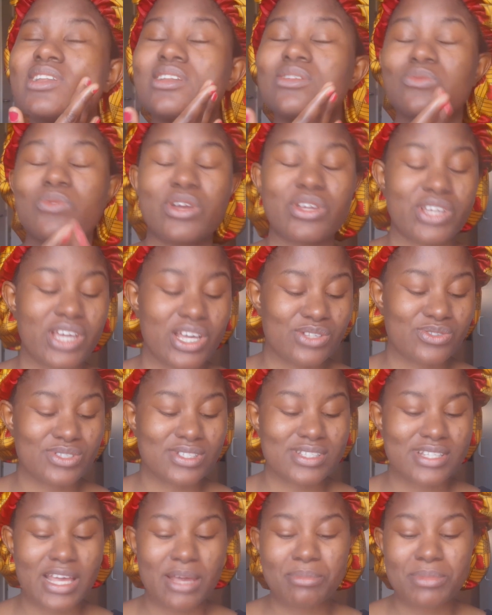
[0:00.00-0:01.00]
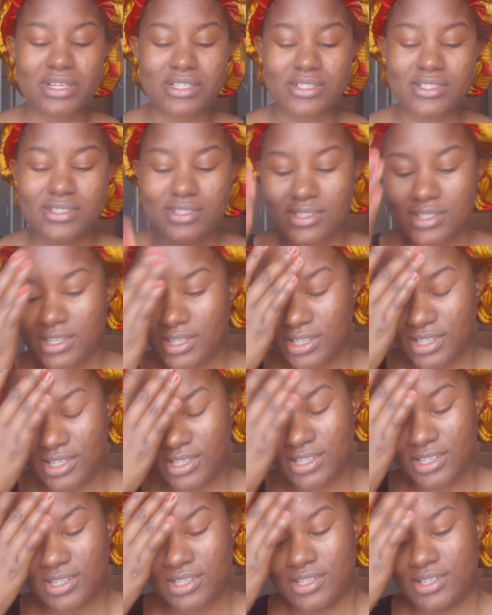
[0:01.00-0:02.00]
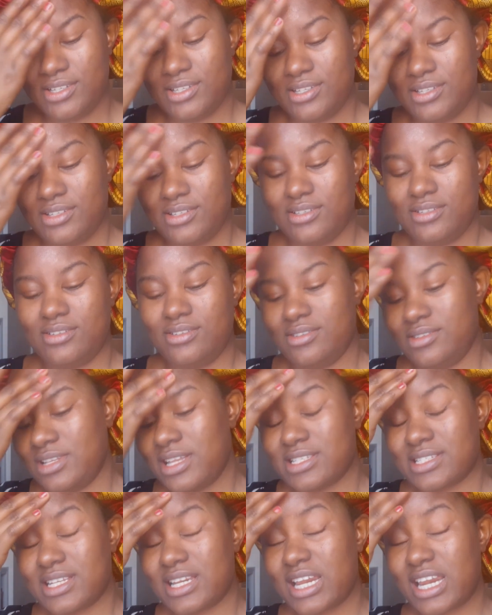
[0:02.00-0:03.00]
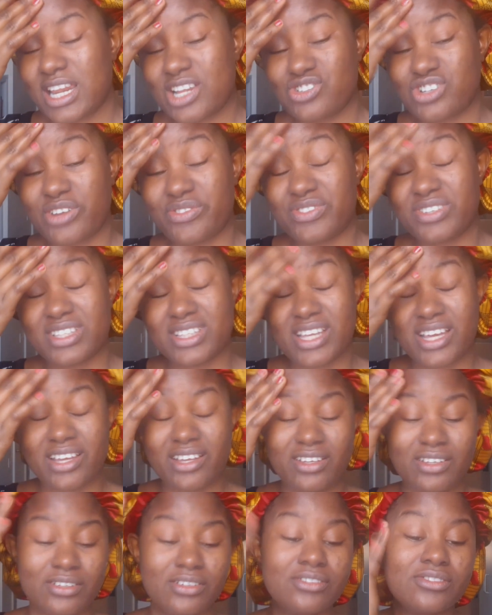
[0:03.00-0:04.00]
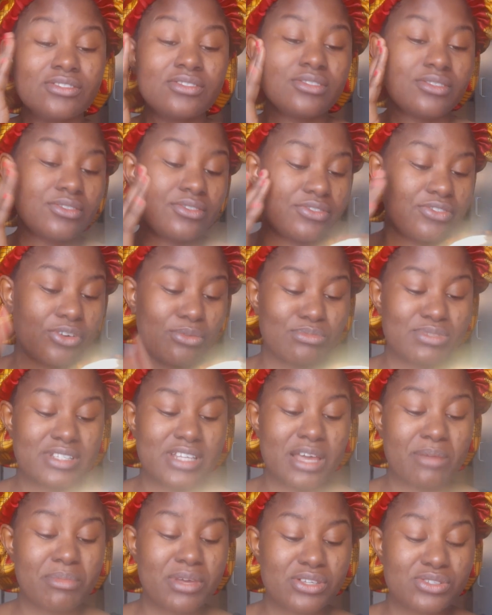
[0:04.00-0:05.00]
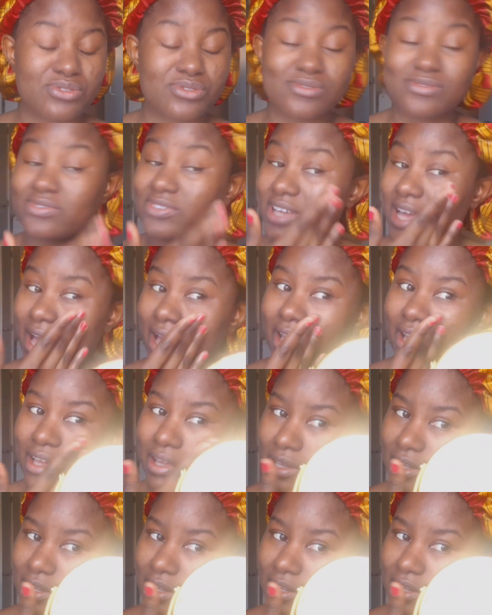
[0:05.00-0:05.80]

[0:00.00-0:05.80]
CMS, there's another traffic there from CMS to VI,